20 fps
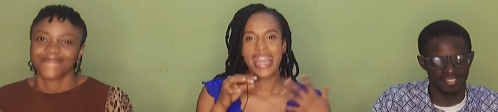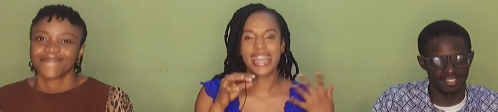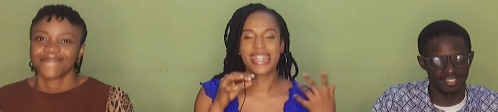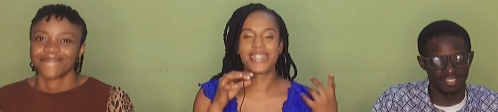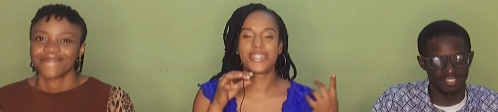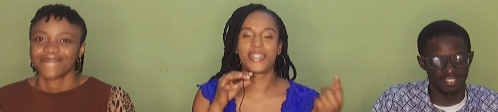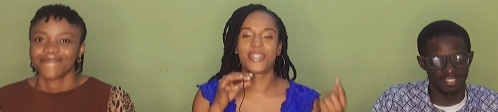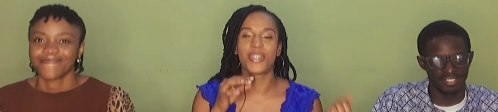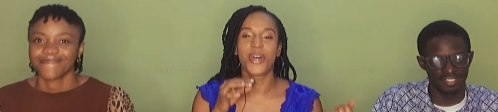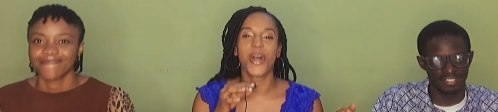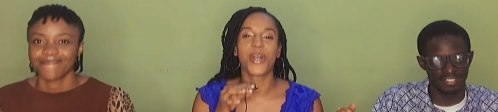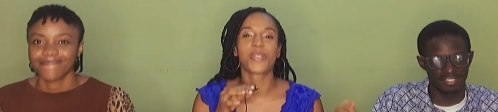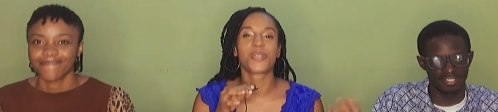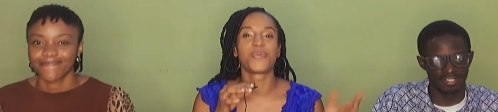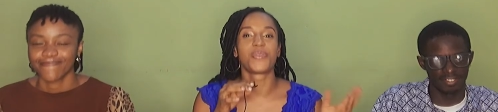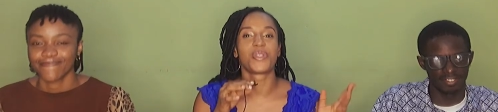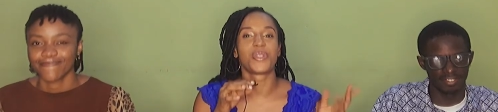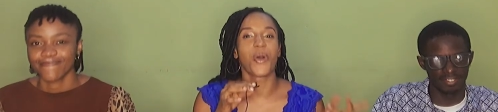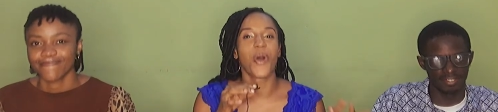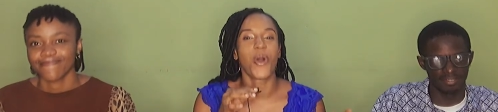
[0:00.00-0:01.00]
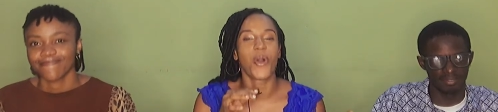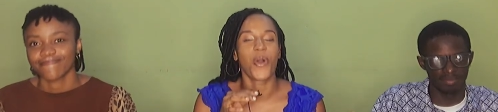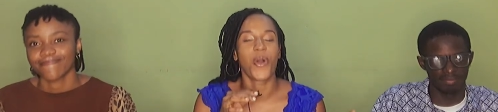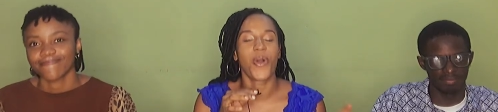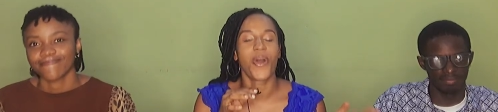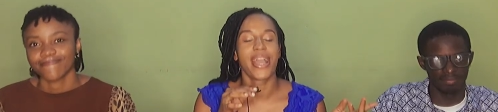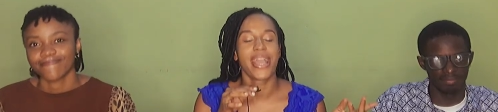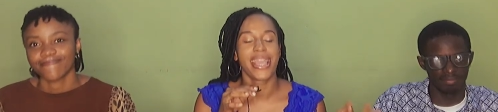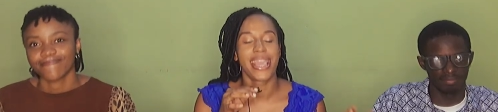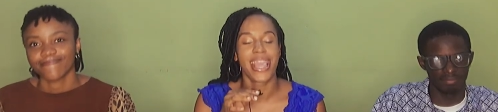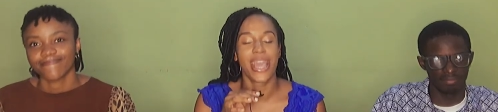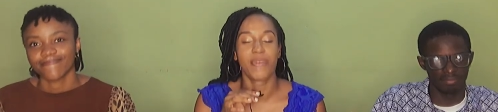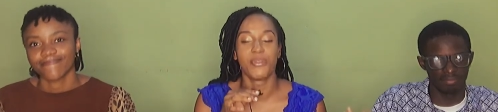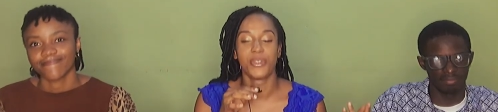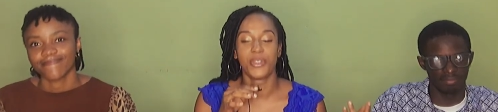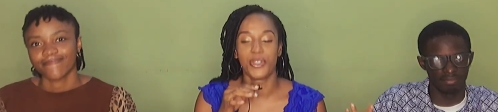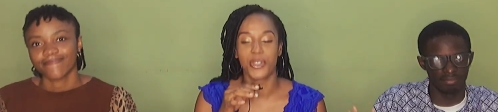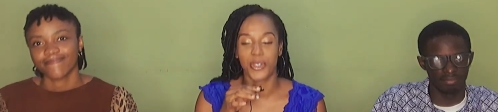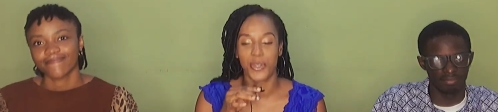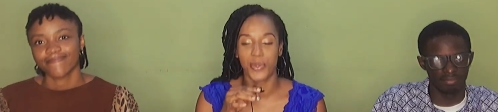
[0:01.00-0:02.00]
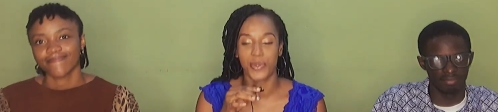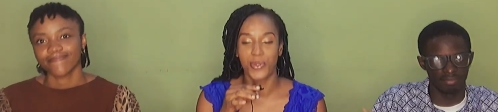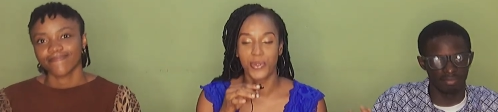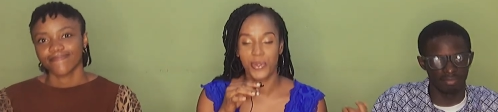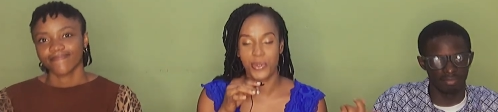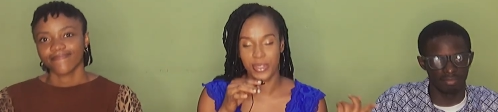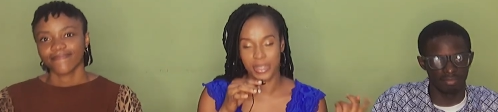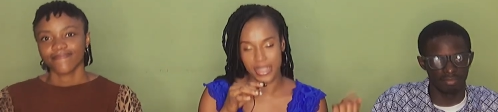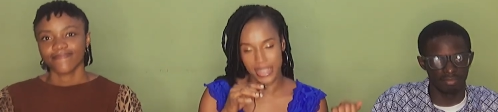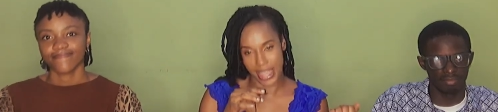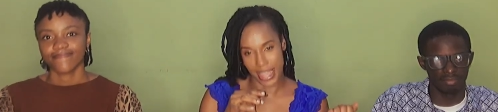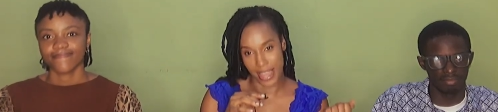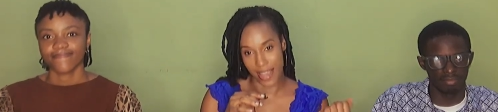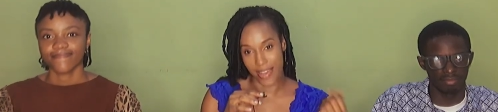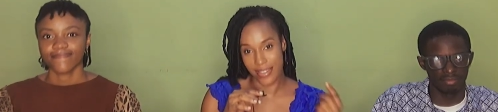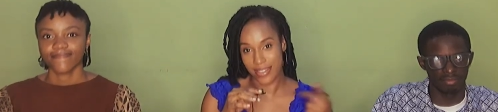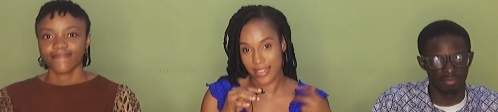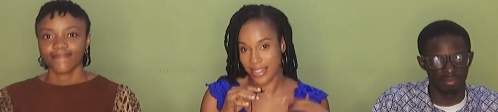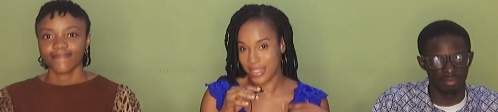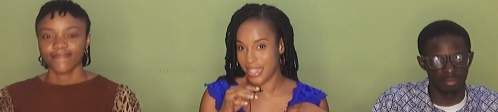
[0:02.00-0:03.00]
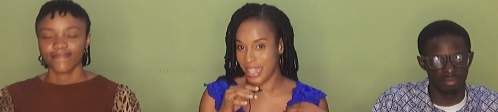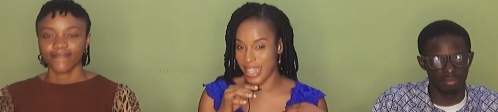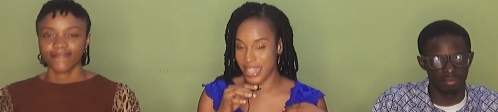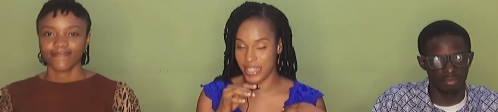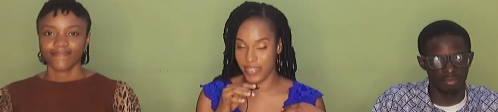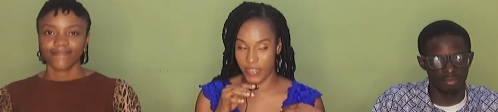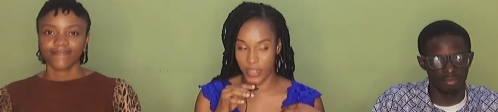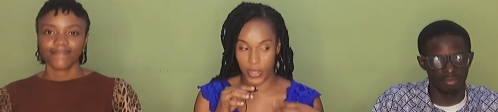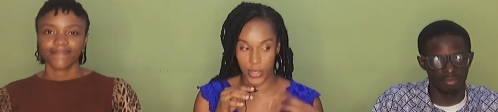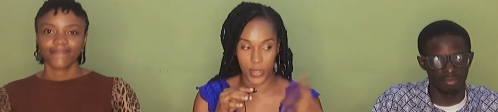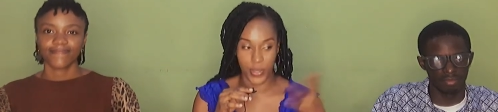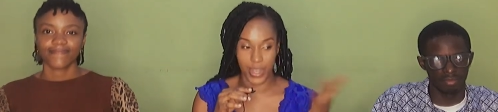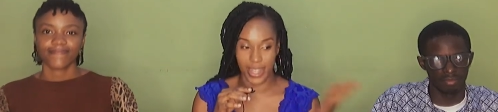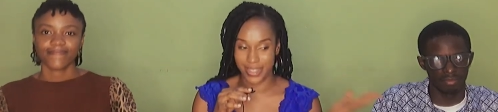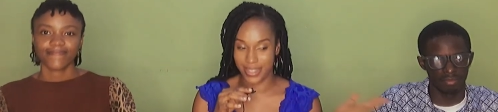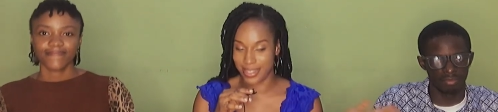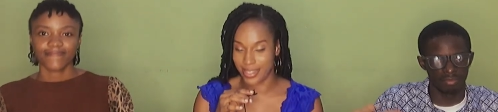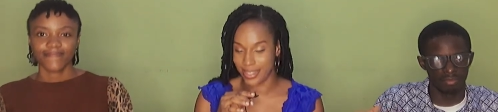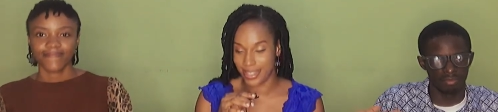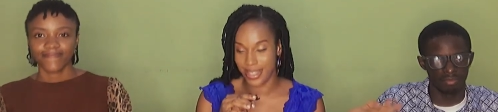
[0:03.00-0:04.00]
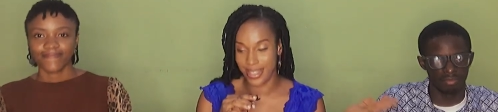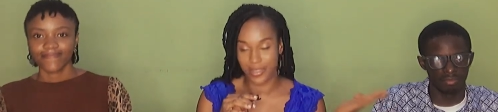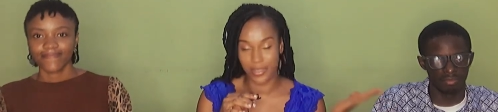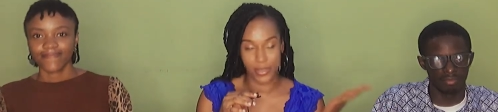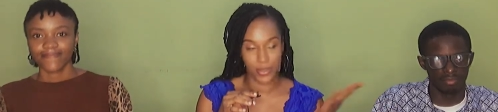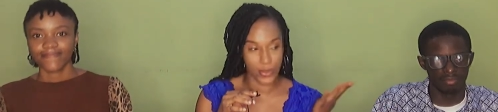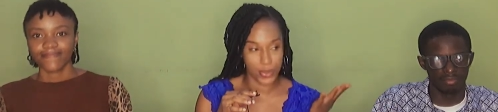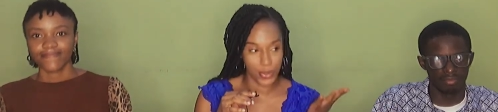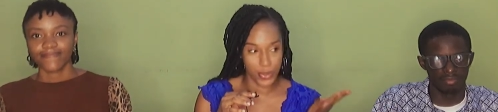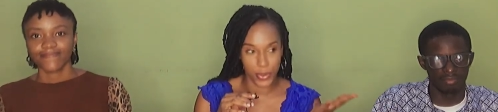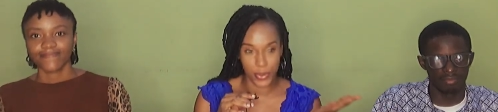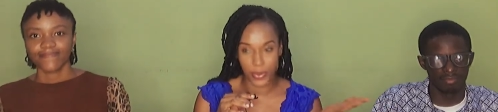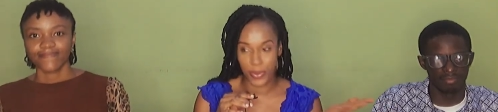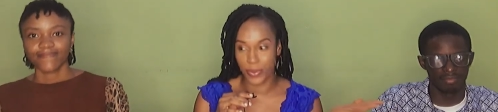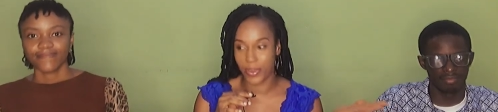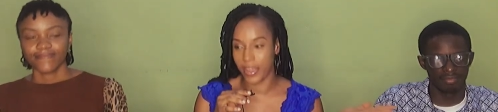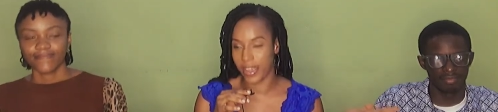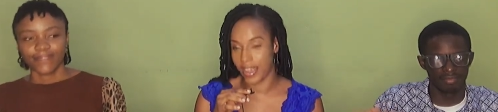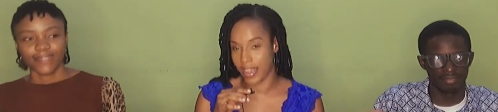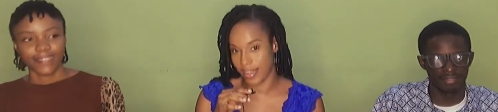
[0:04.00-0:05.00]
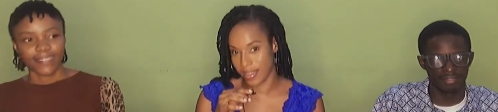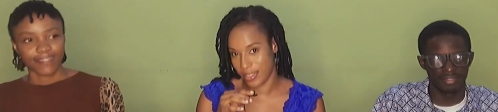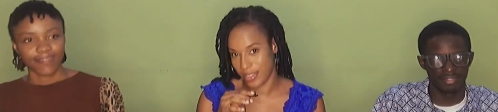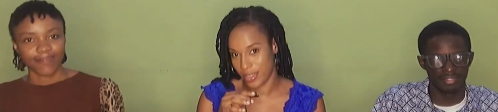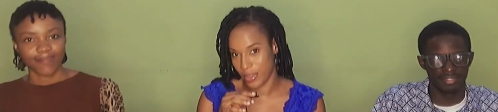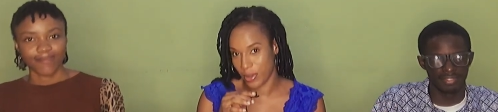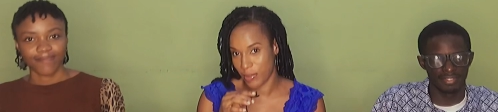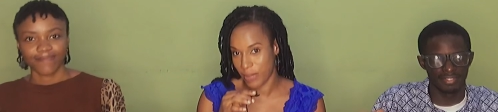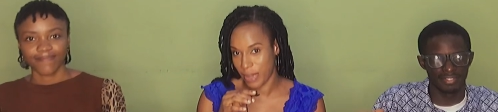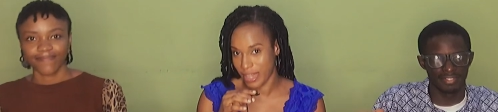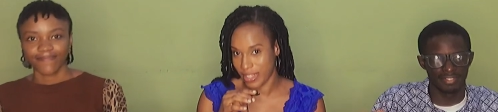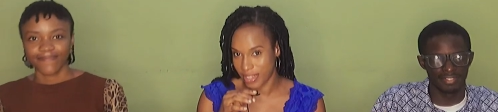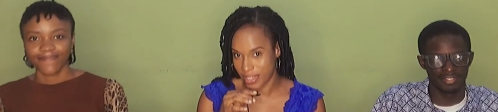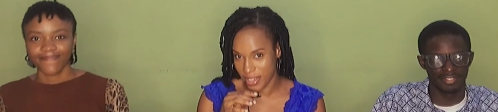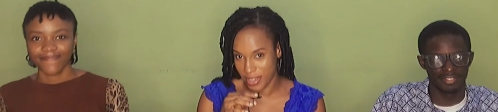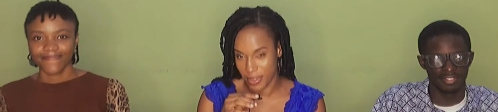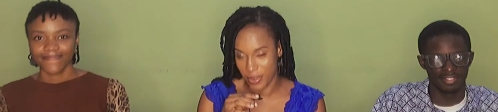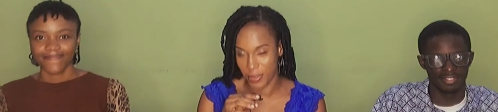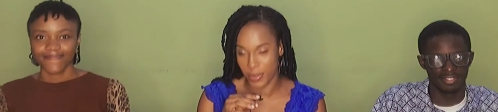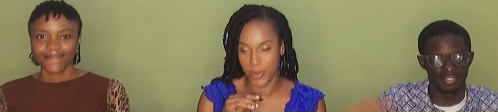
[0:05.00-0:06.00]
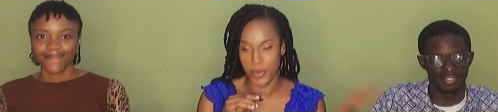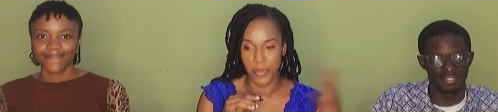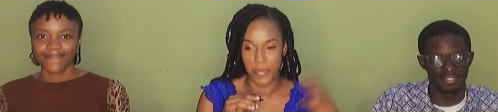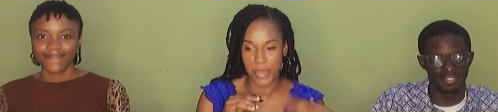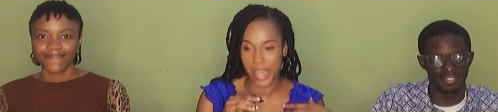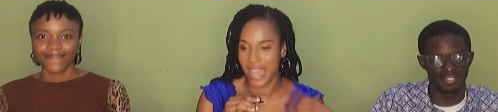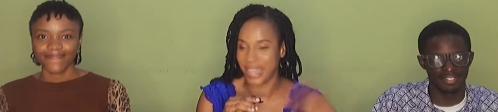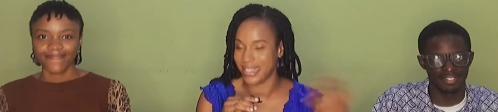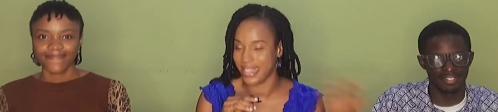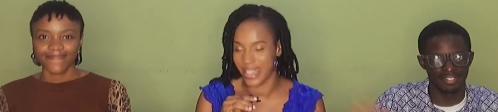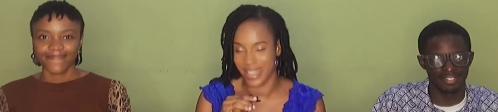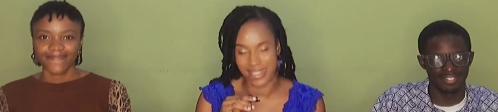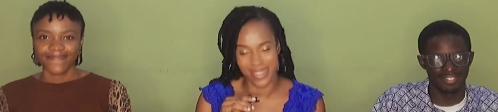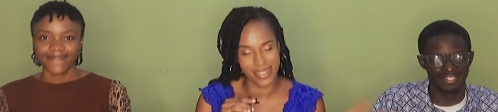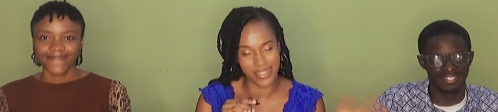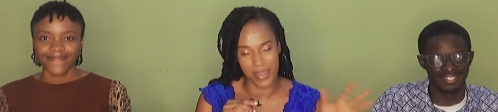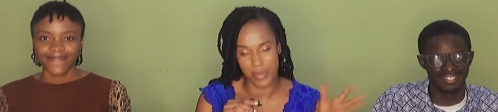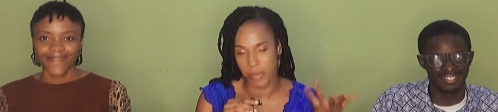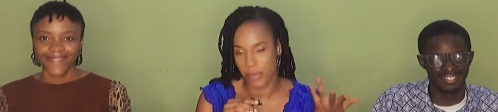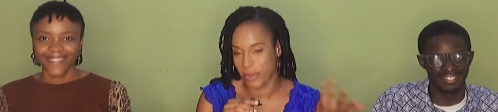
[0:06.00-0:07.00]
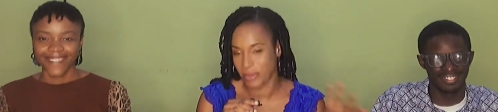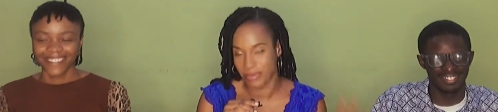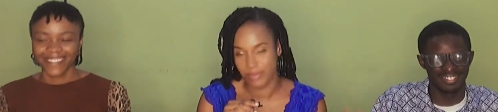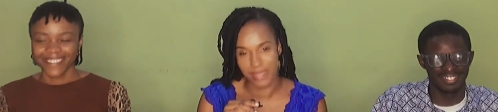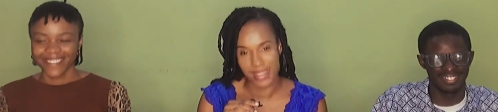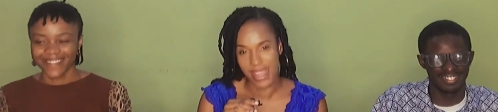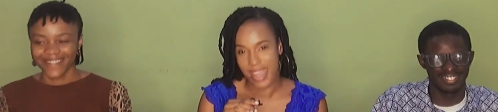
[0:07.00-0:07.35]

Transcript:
Speaker 1: it's talks with ogo here with you today on today's video you can see two guests on my channel you know me and guests someone